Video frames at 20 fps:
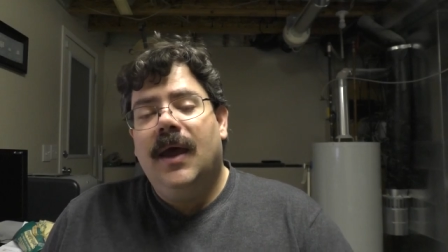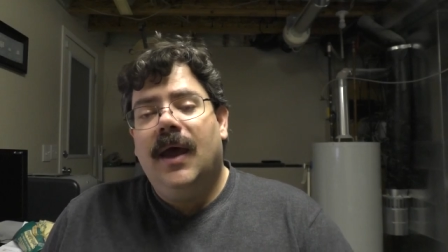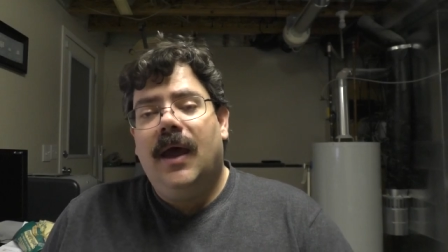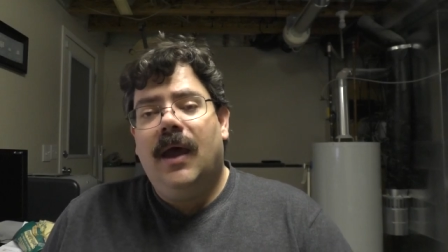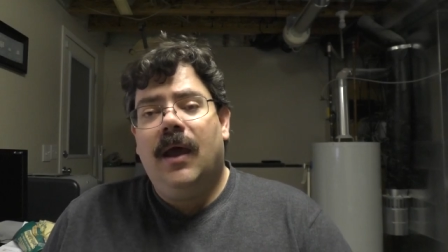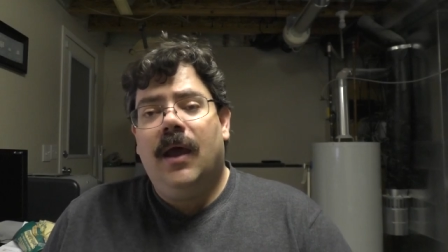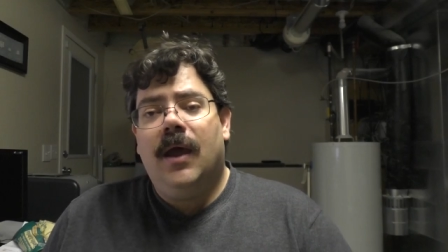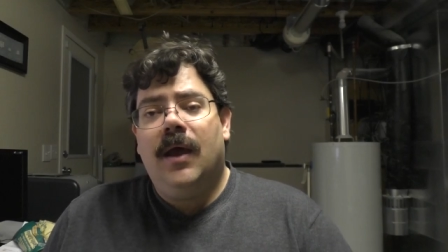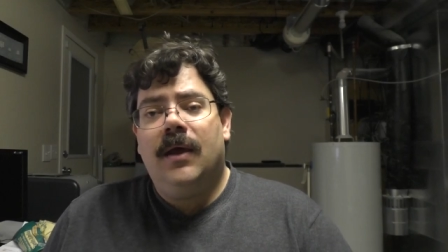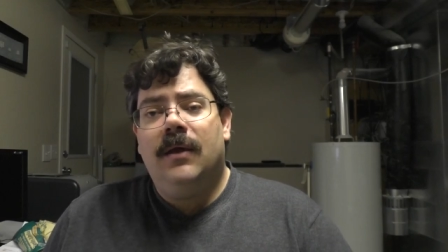
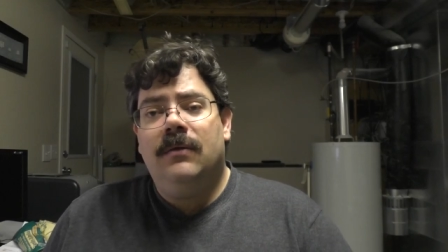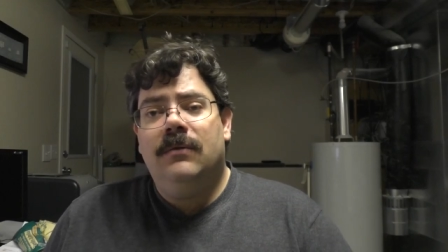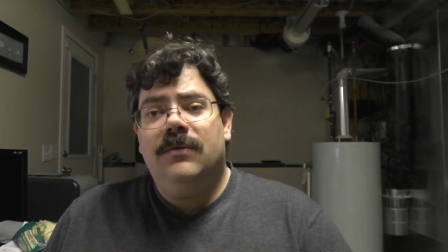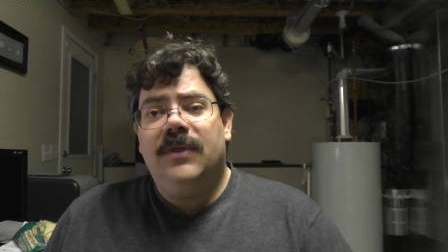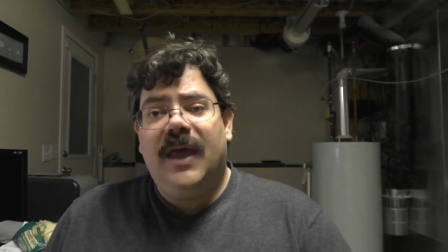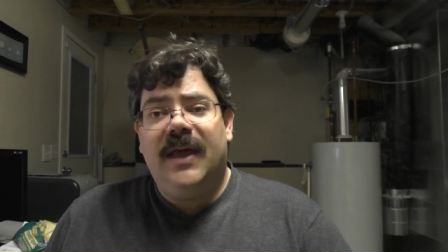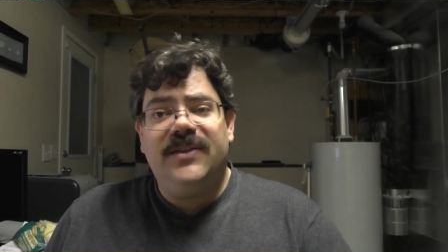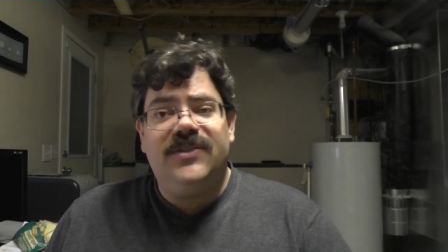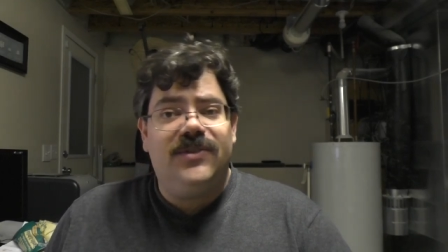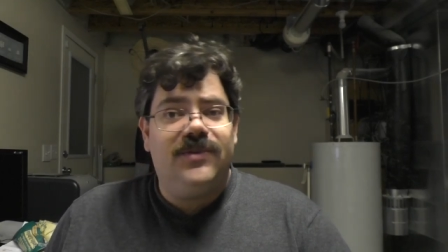And
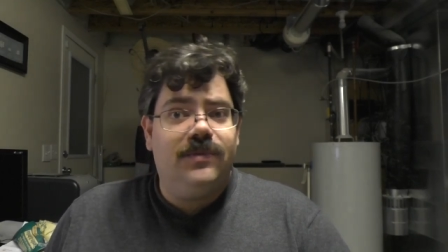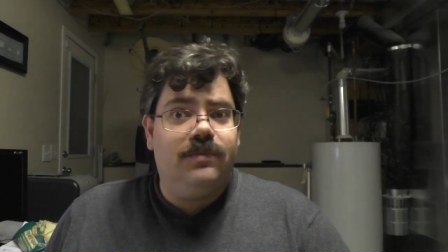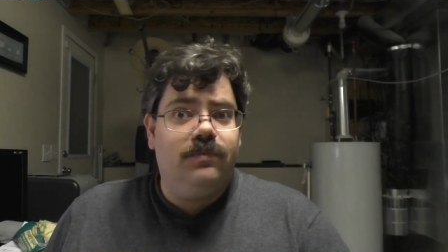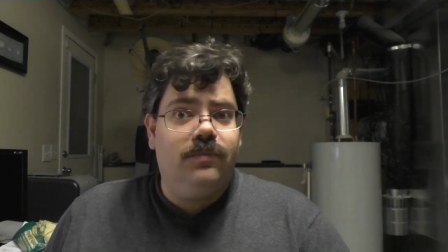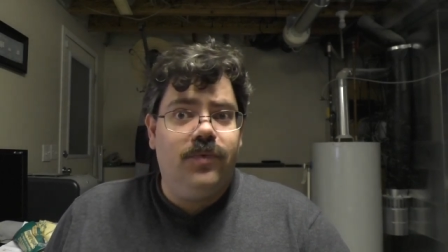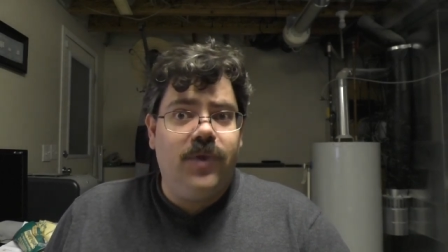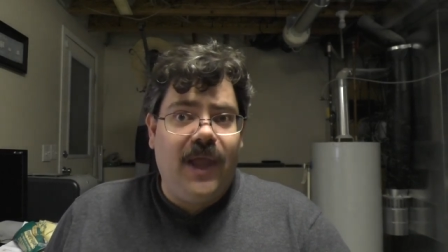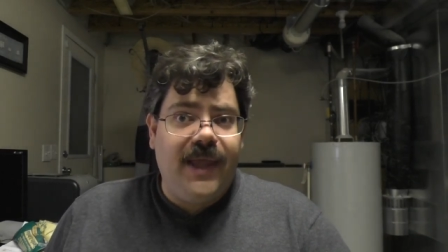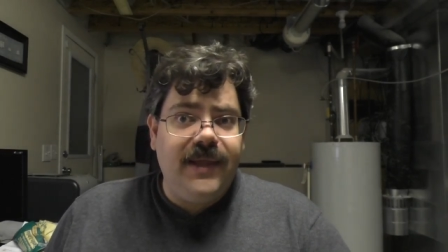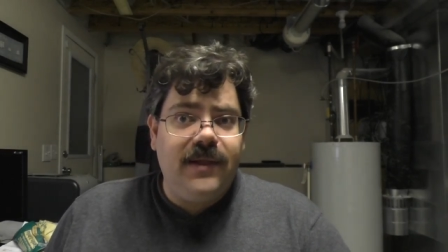that's
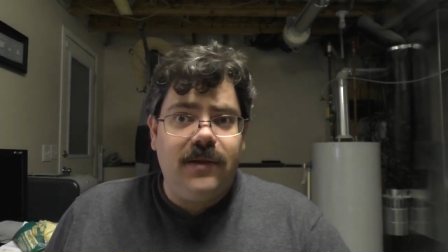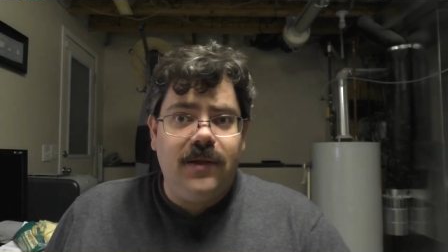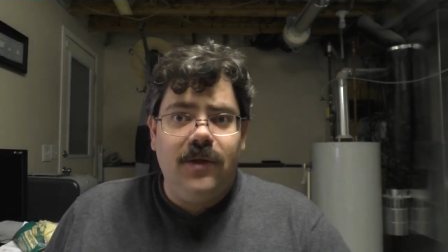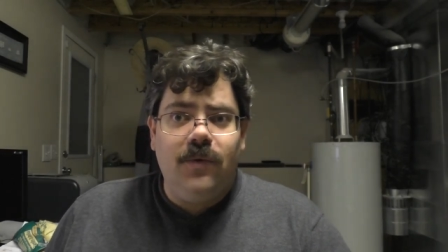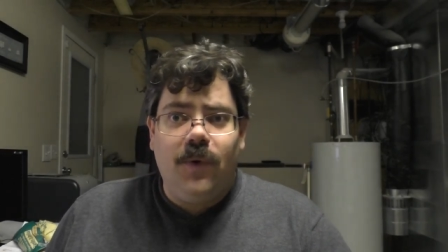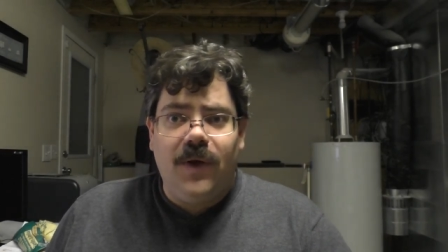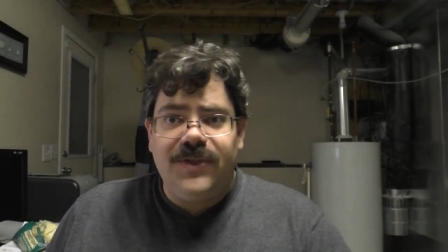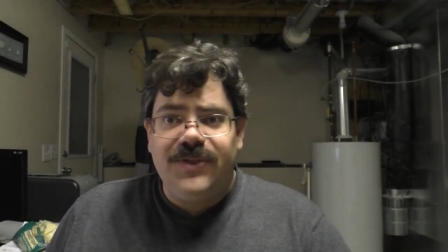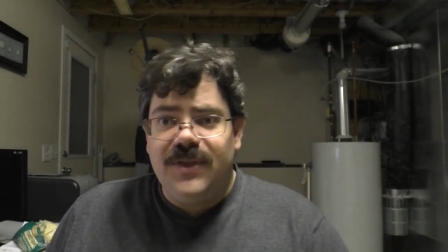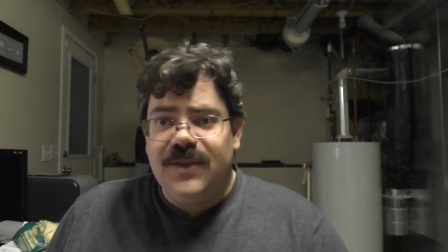likely
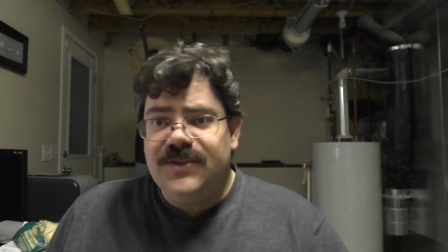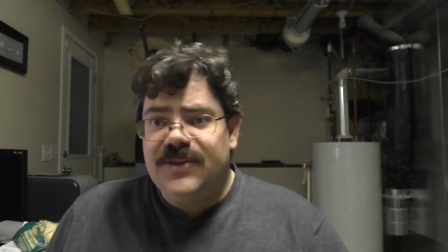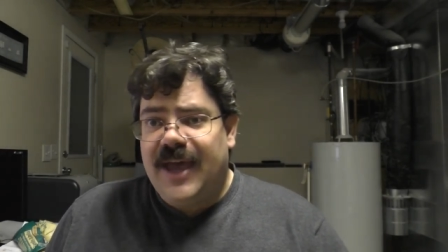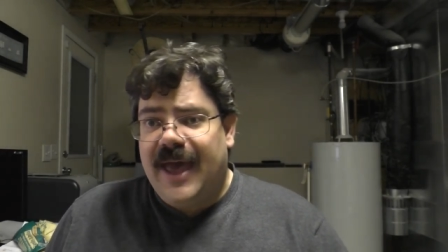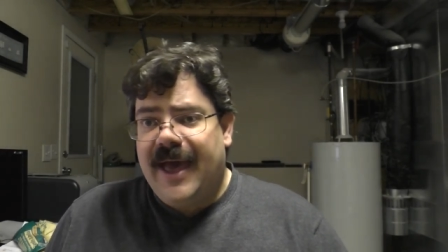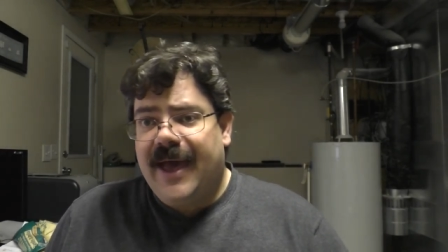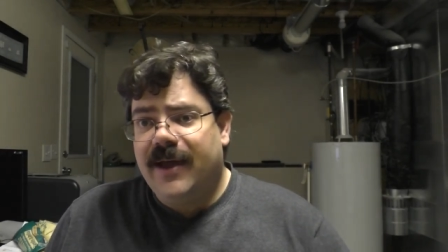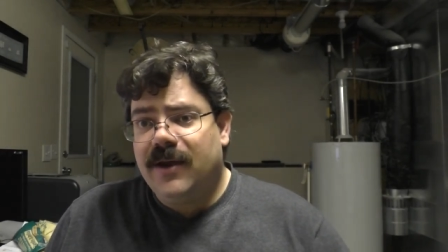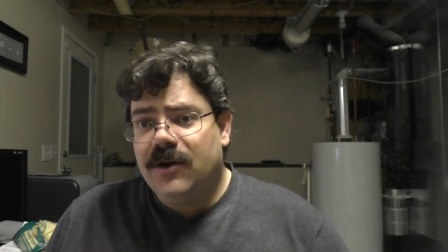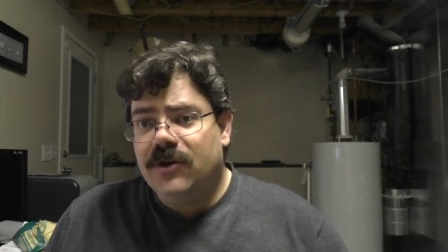what these
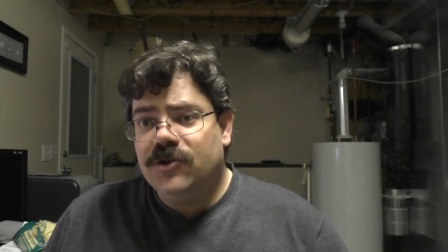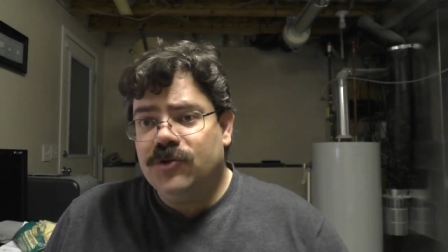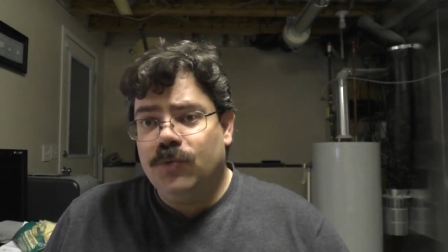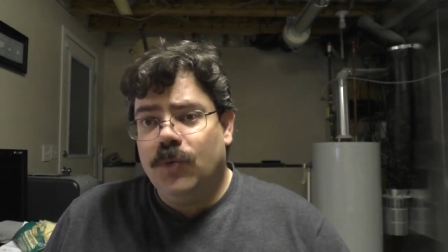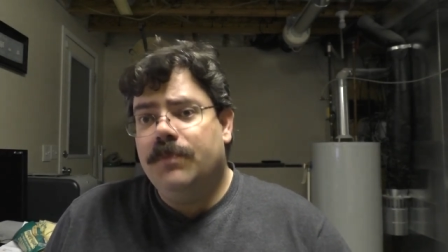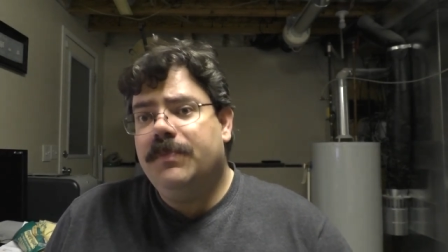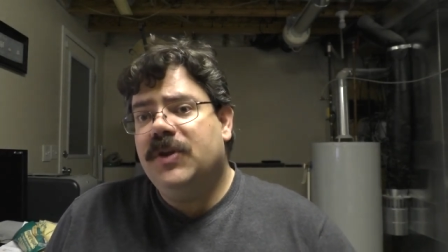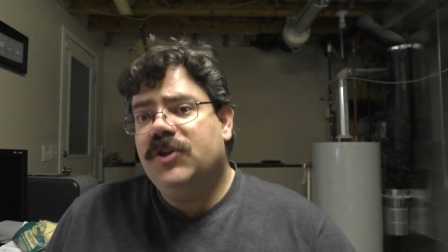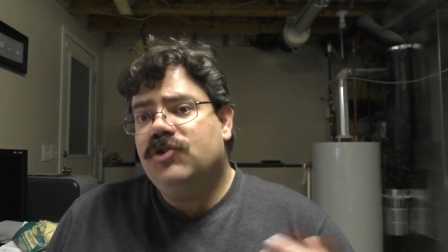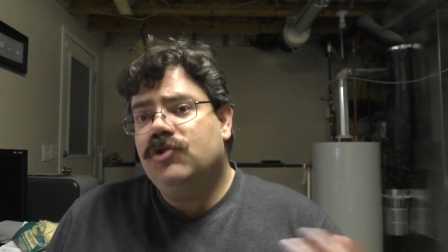hackers
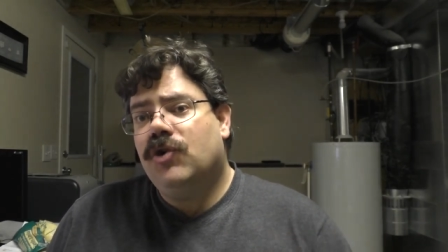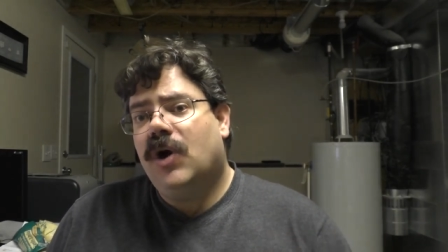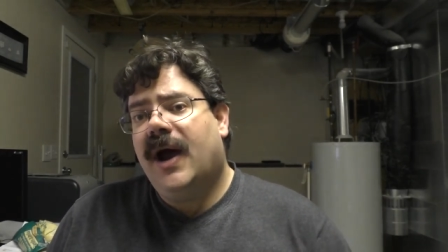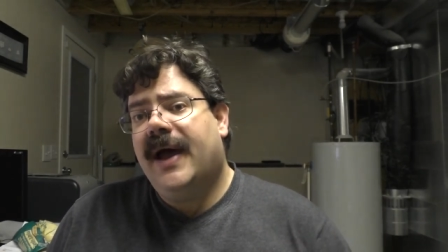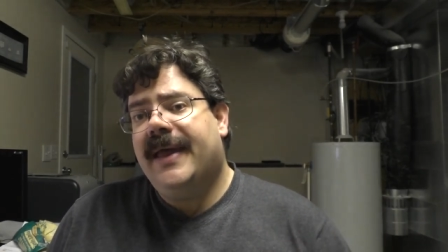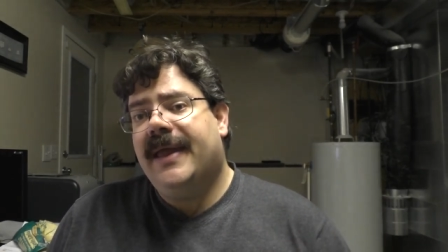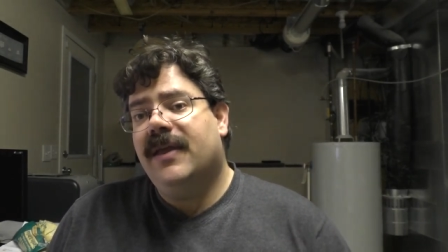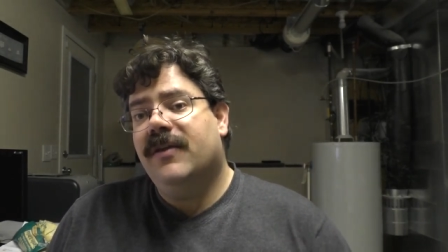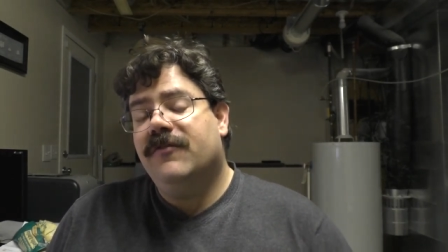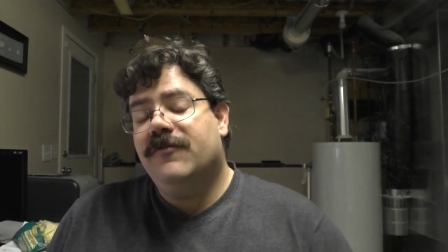would be
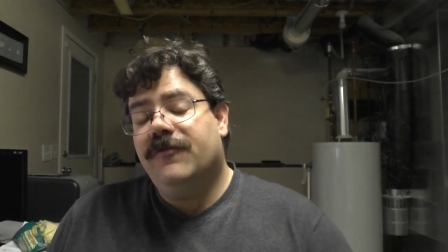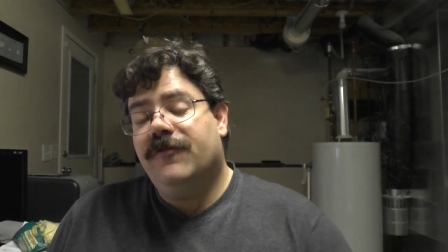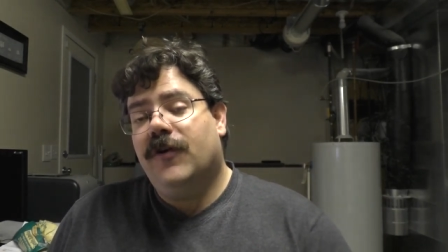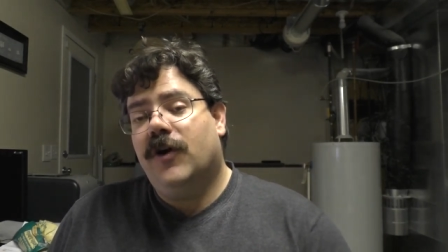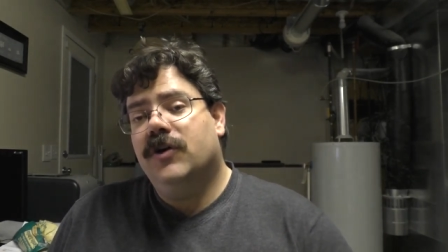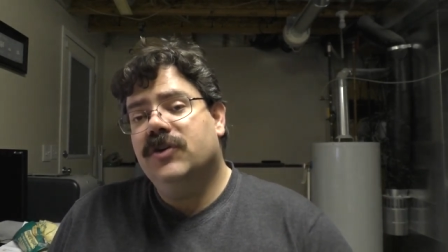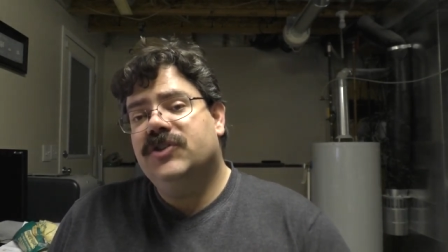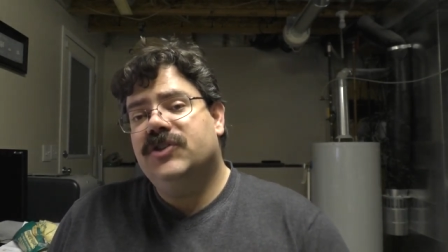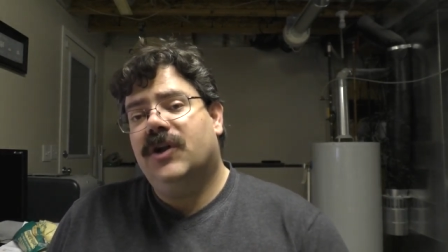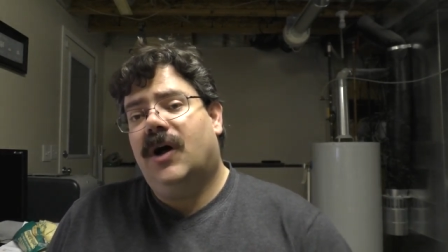trying
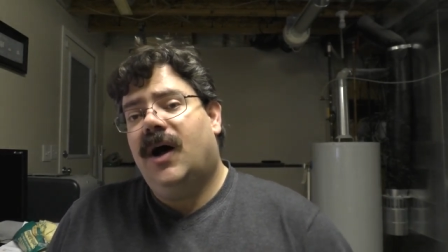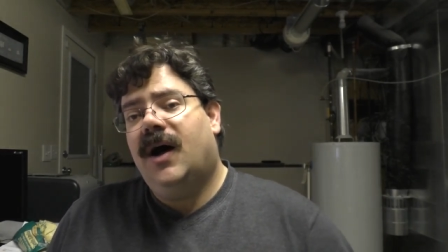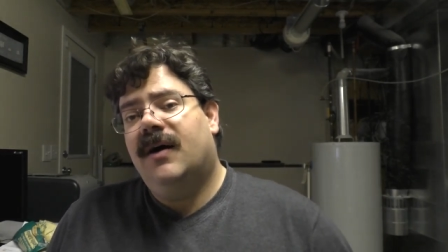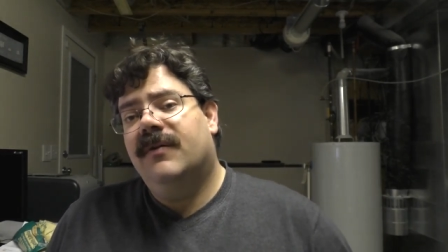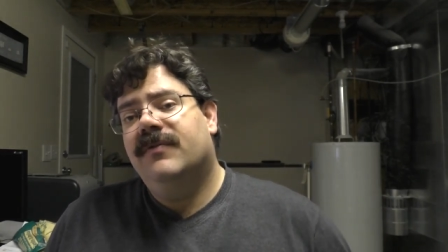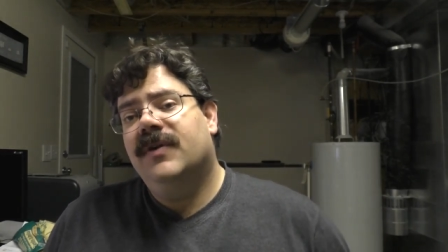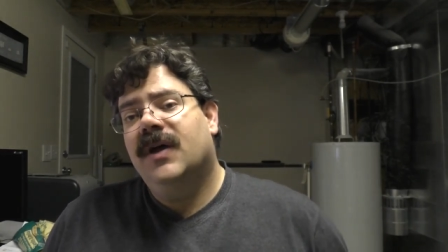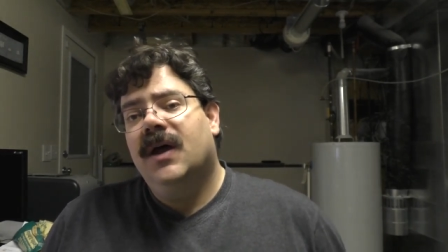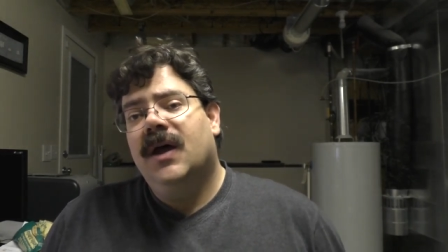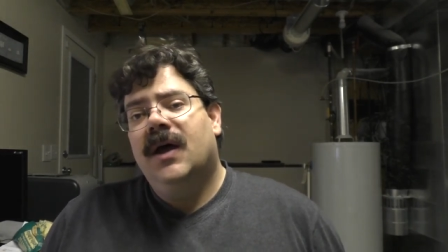first
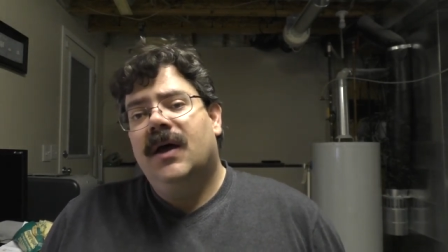off.